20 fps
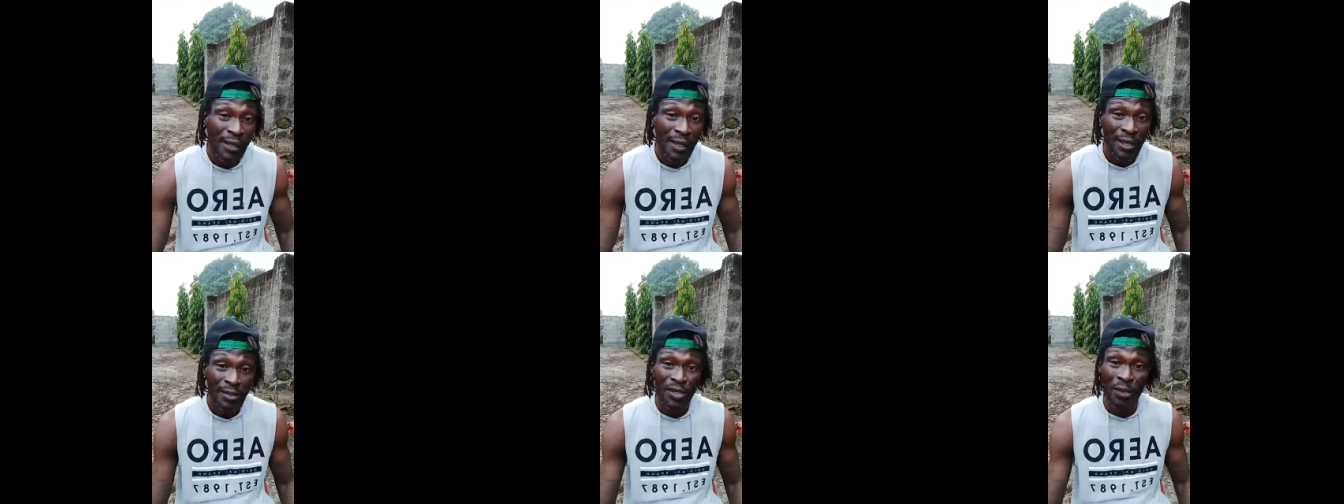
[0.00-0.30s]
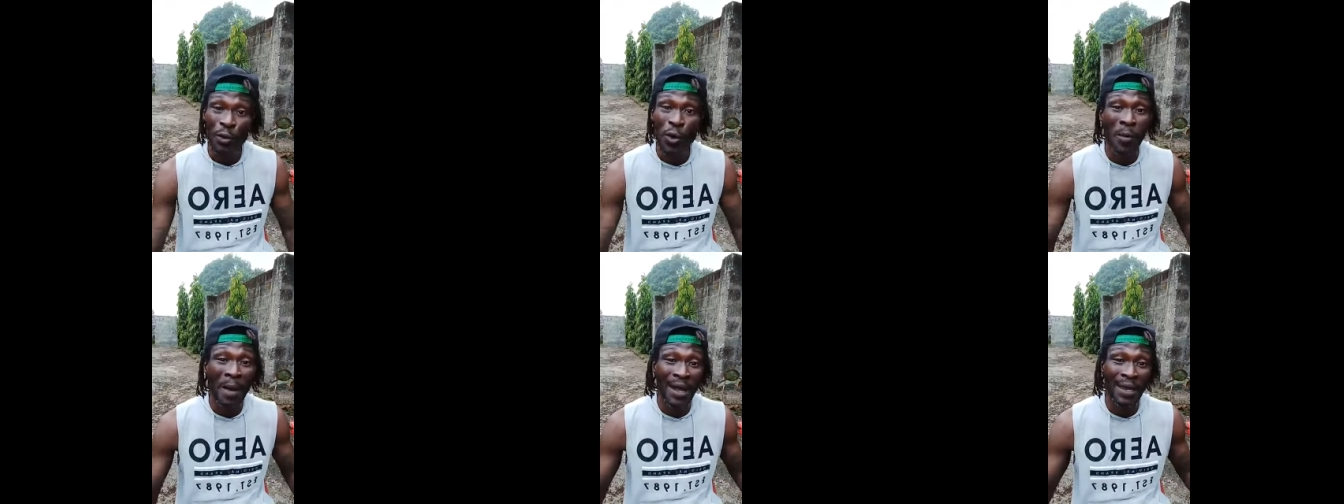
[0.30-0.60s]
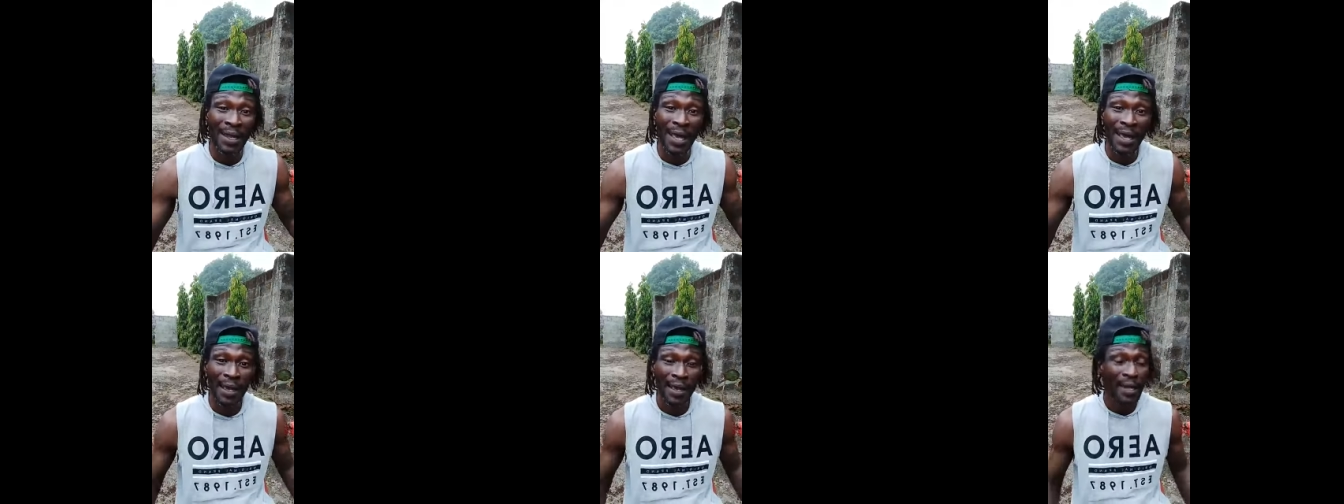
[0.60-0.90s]
some
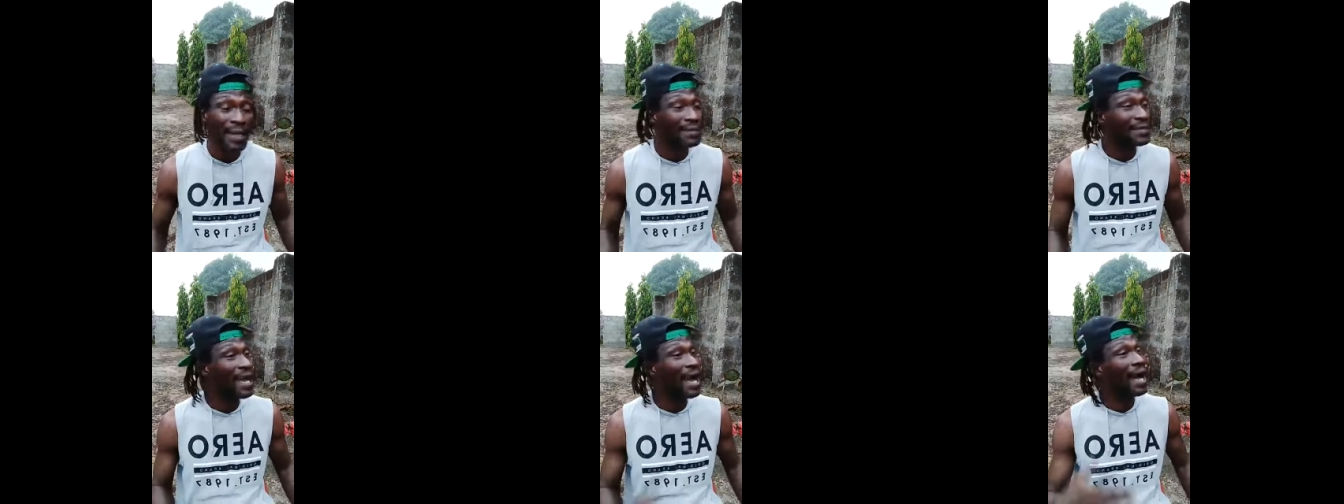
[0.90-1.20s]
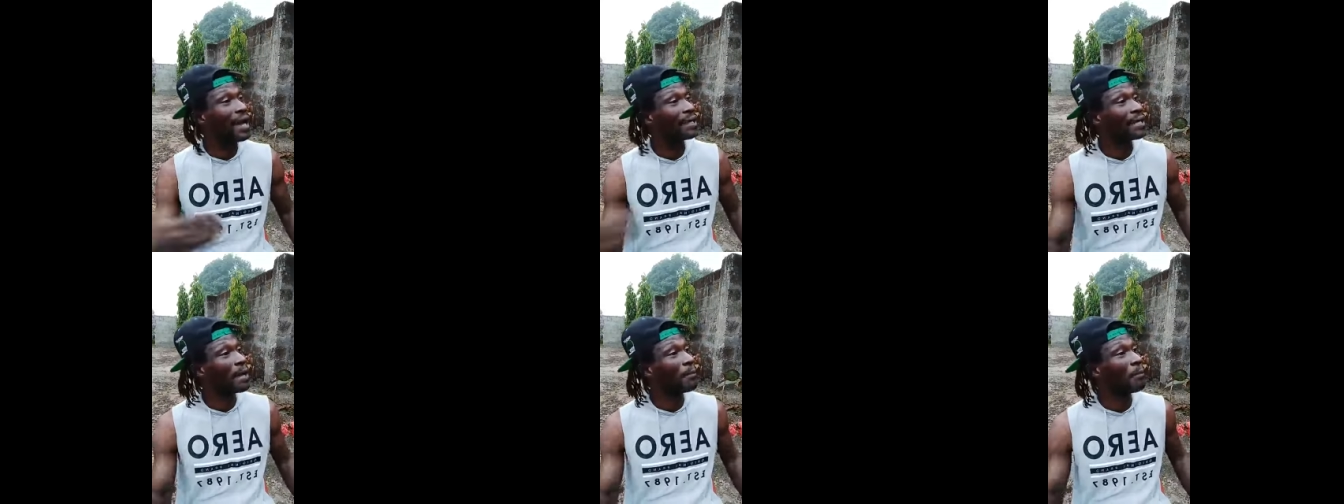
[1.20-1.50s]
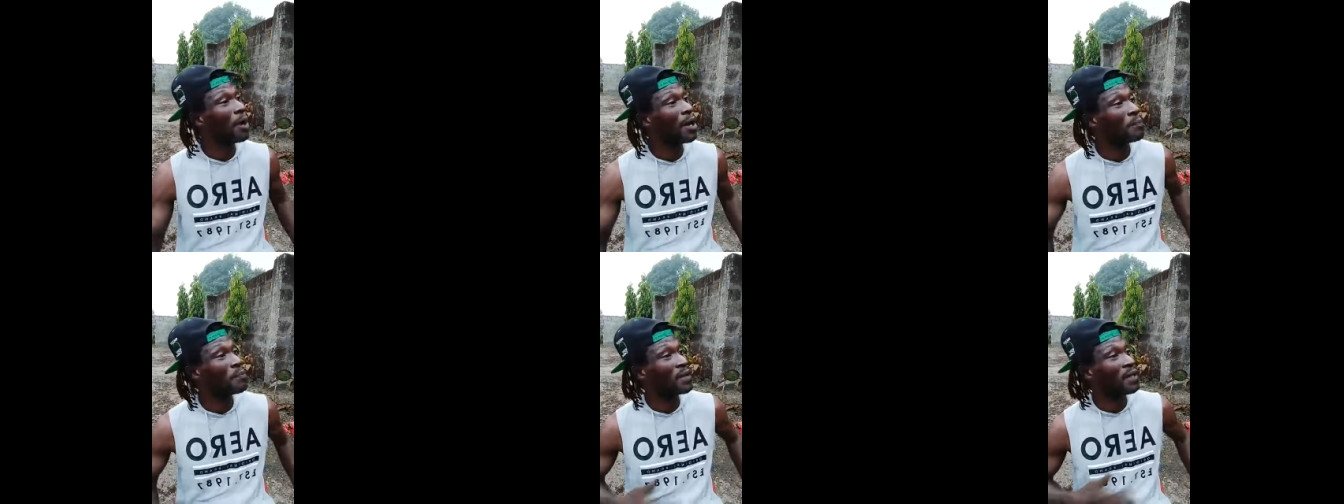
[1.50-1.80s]
woman, they say, ah, now
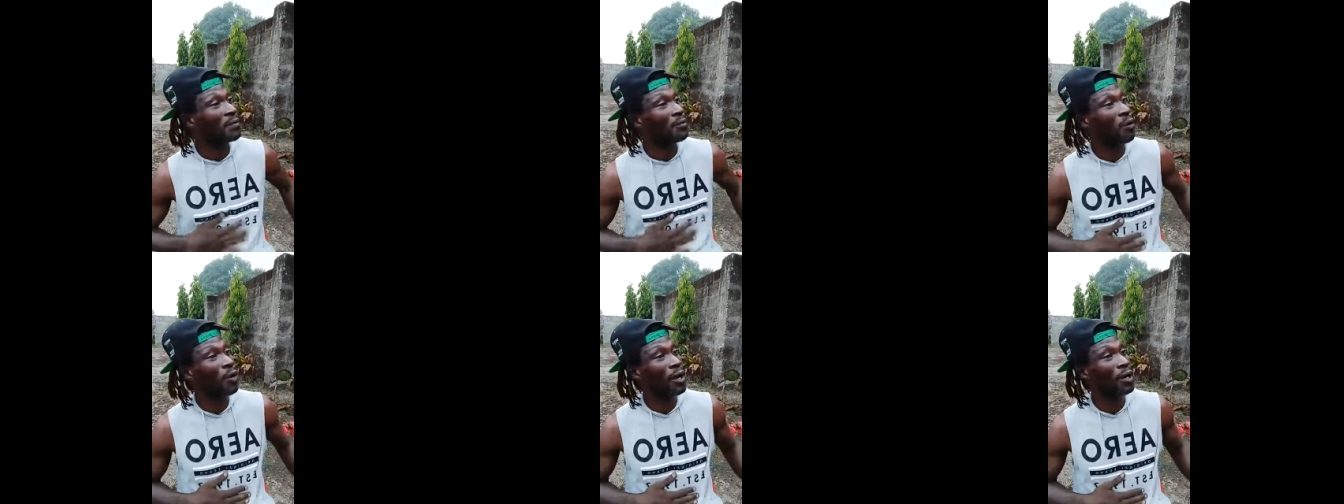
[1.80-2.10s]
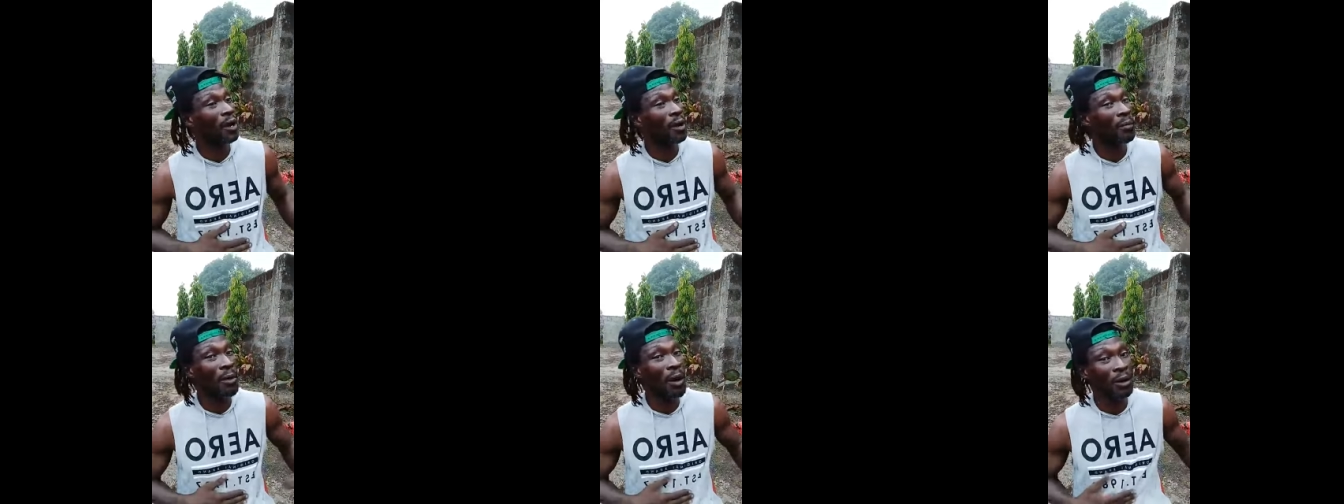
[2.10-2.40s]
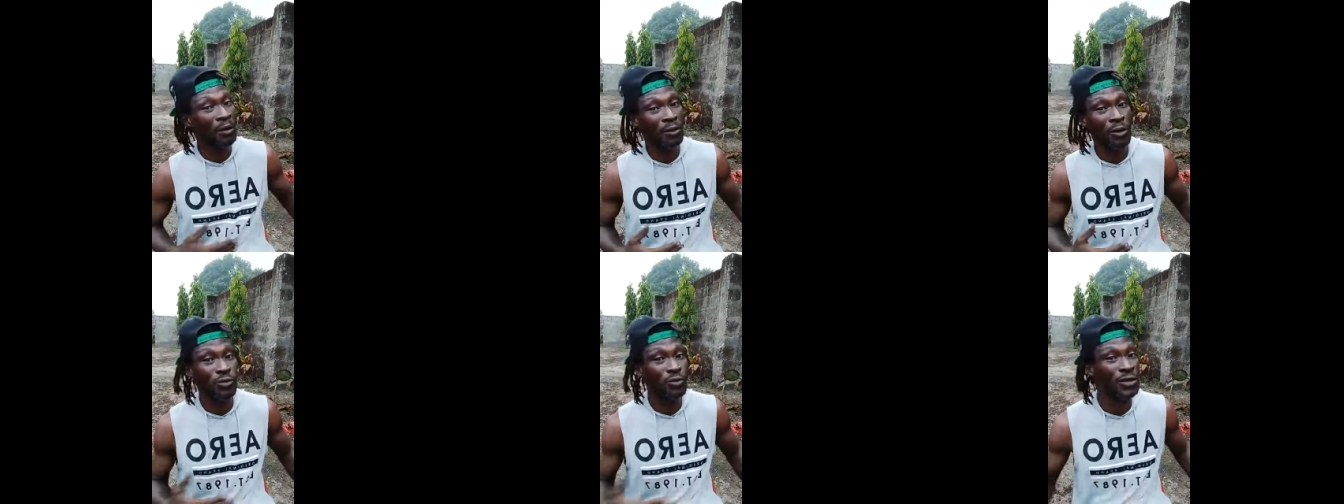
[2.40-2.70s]
boy Peking, he don't bone,
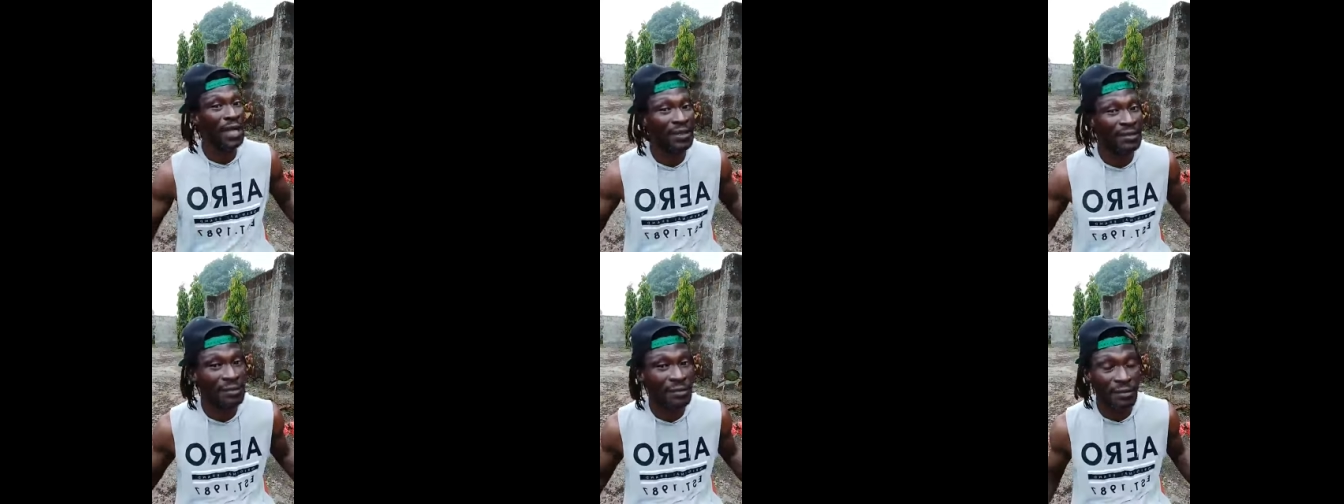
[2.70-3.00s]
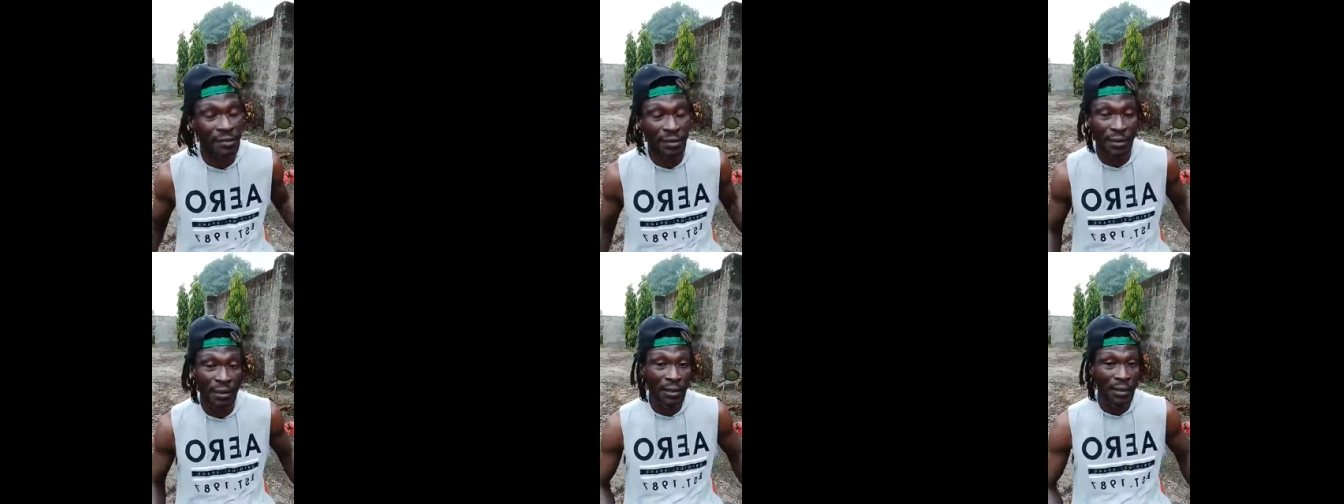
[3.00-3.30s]
not to nothing.